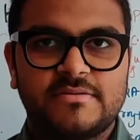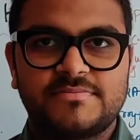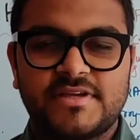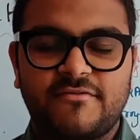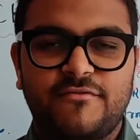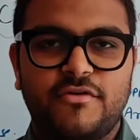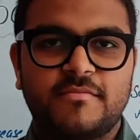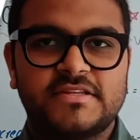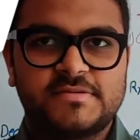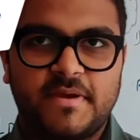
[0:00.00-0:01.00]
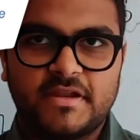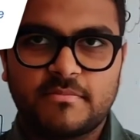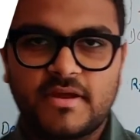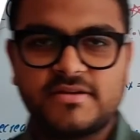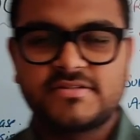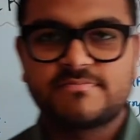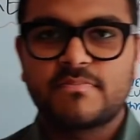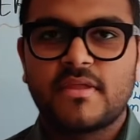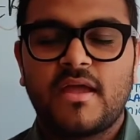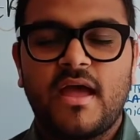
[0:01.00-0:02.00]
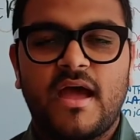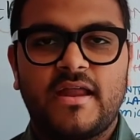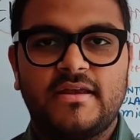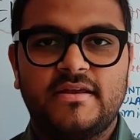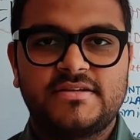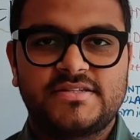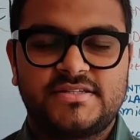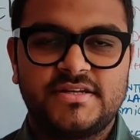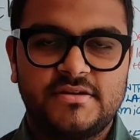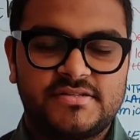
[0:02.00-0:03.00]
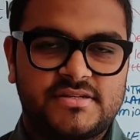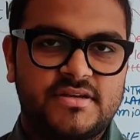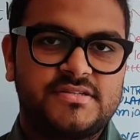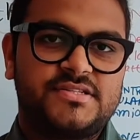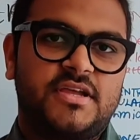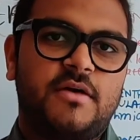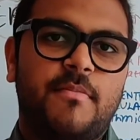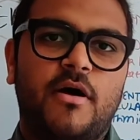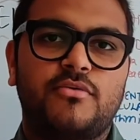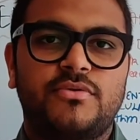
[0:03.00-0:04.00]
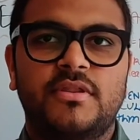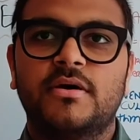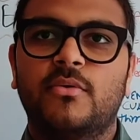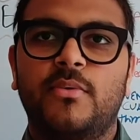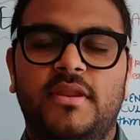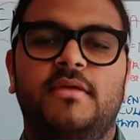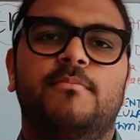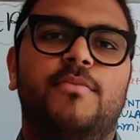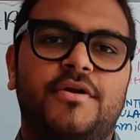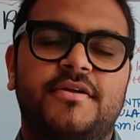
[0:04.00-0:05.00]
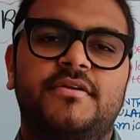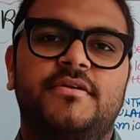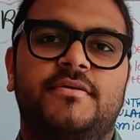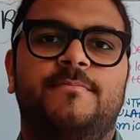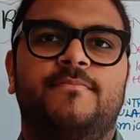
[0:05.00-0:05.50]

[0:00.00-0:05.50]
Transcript: I'm Sound from Inspiring Minds, and let's discuss about the very important